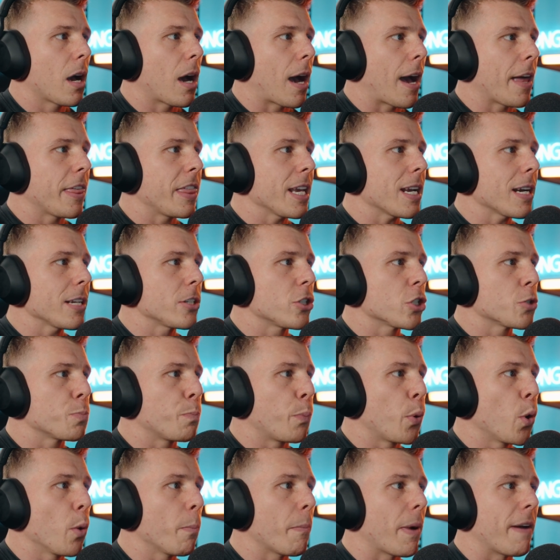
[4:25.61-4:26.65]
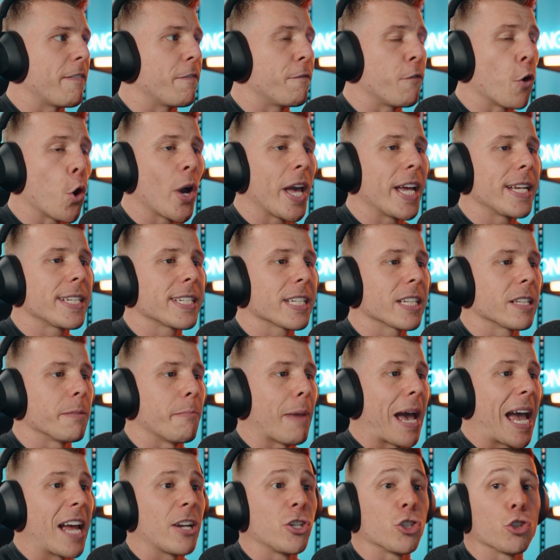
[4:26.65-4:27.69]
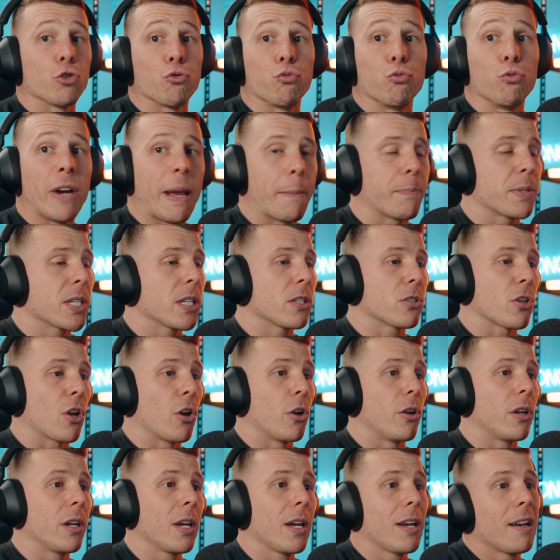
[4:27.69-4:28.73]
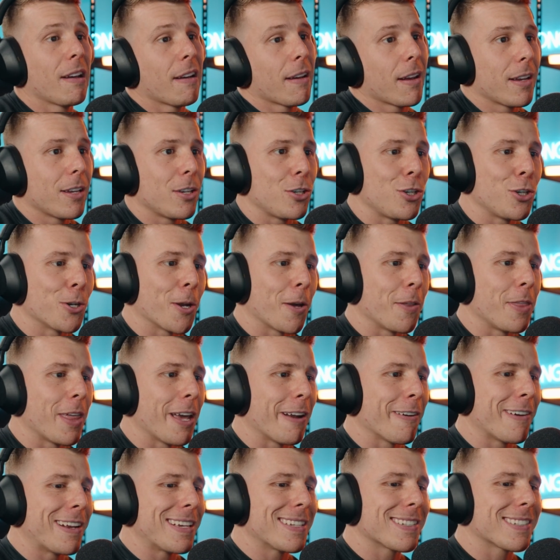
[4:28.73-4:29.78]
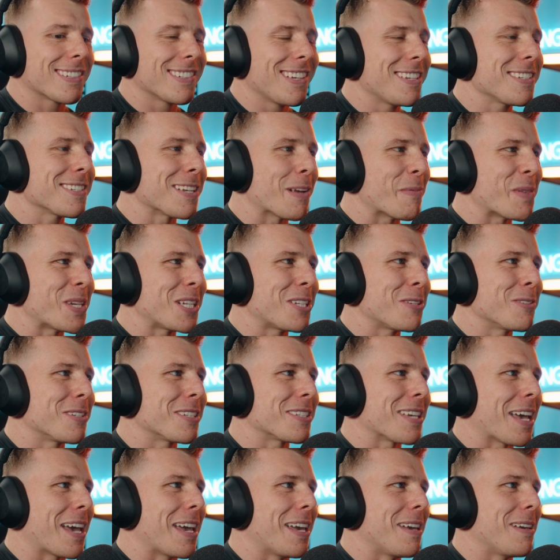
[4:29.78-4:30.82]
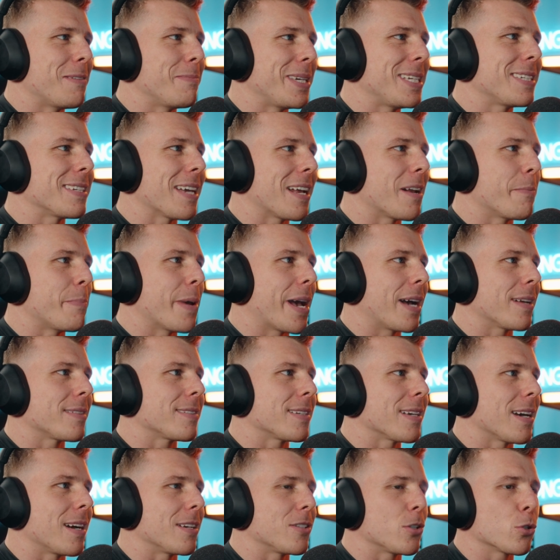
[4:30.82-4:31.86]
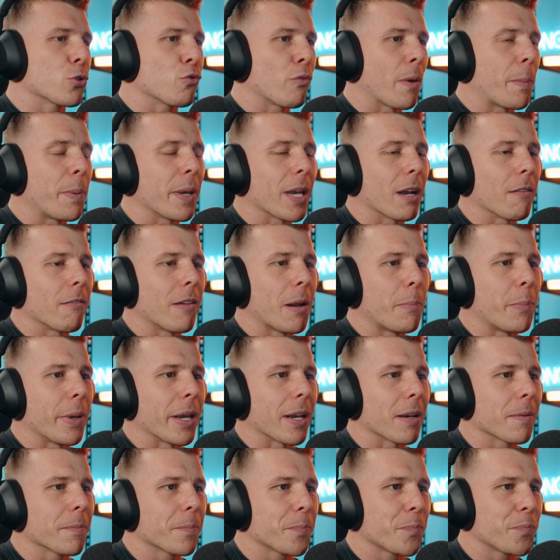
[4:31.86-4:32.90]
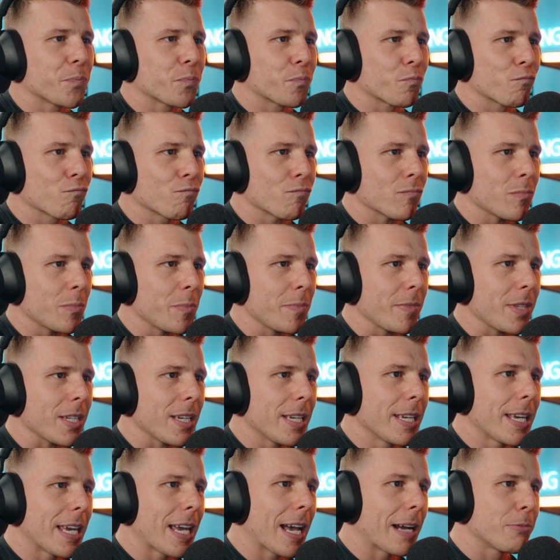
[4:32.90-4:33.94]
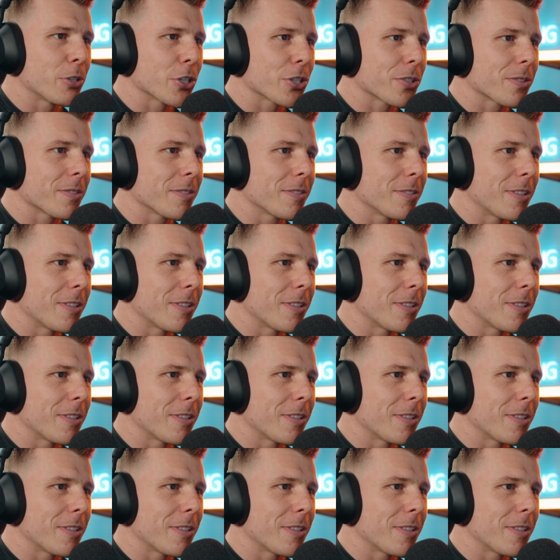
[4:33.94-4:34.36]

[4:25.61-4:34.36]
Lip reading: I think I just put my forehead to the mat and just ripped. So, you know, there is something to be said about just gripping and ripping. Here, just